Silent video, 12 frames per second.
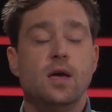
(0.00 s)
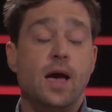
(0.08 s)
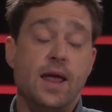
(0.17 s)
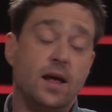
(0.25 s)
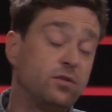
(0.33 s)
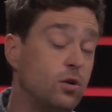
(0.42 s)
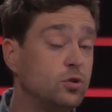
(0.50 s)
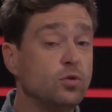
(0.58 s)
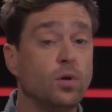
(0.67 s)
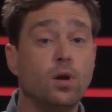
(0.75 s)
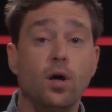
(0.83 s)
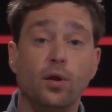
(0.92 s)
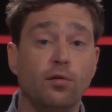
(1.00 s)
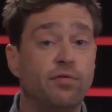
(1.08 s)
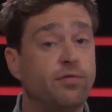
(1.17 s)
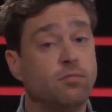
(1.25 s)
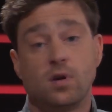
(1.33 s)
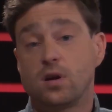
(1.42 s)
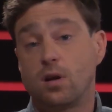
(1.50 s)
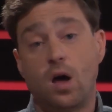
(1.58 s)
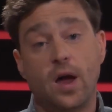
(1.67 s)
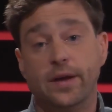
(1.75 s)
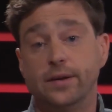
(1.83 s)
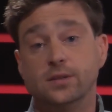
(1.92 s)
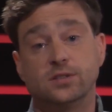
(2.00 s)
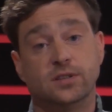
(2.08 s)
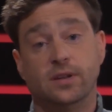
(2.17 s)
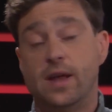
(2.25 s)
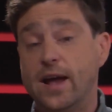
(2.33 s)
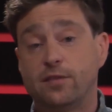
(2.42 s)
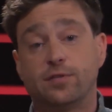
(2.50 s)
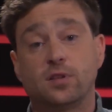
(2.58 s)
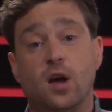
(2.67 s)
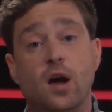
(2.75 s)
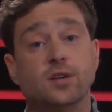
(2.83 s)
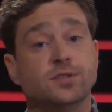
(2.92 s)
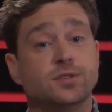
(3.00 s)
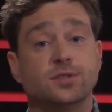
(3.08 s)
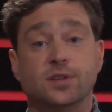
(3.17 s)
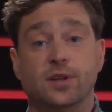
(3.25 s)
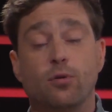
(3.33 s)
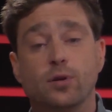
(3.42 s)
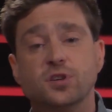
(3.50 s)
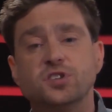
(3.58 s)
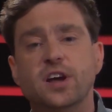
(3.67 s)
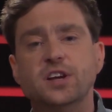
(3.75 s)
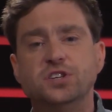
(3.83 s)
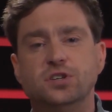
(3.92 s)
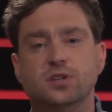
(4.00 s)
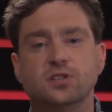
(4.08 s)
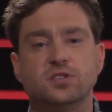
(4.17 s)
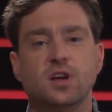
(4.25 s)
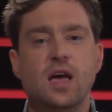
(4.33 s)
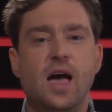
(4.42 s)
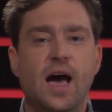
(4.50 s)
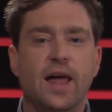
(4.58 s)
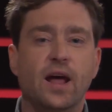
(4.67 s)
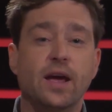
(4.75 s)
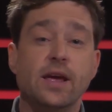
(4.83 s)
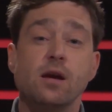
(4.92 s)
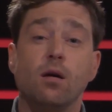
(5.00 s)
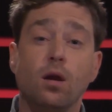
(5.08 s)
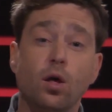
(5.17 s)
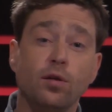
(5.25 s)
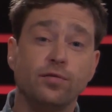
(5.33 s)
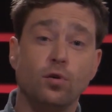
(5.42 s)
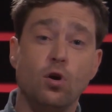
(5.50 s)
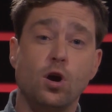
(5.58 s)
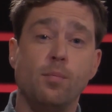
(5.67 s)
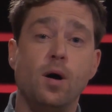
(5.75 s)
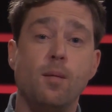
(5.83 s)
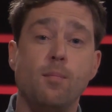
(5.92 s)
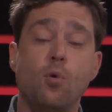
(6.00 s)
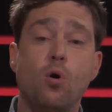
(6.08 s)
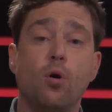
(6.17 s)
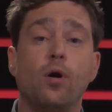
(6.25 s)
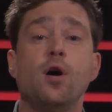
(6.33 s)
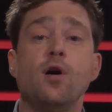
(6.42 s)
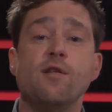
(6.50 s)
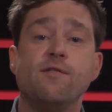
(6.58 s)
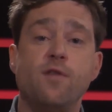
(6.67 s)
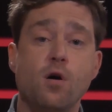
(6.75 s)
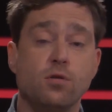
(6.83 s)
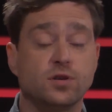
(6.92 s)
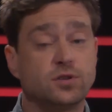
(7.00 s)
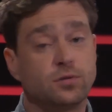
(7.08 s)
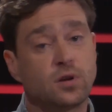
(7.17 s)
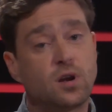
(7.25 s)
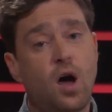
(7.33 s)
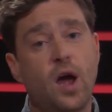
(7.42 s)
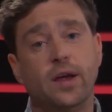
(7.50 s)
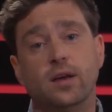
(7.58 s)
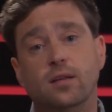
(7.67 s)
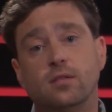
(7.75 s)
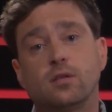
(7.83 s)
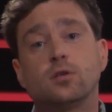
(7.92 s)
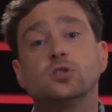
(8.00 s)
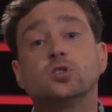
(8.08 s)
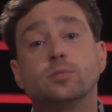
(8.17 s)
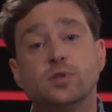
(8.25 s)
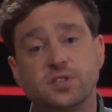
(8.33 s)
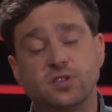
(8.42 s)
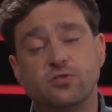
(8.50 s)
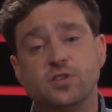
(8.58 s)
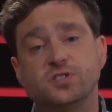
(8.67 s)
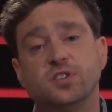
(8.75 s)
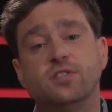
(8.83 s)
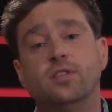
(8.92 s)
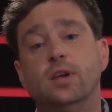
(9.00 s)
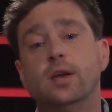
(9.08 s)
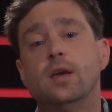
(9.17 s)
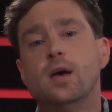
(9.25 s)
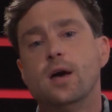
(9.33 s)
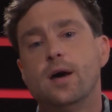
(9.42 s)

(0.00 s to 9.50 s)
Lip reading: And I talked to a lot of clients and advertisers and organizations, and I hear a lot of talk about more focus on the client, customer centricity,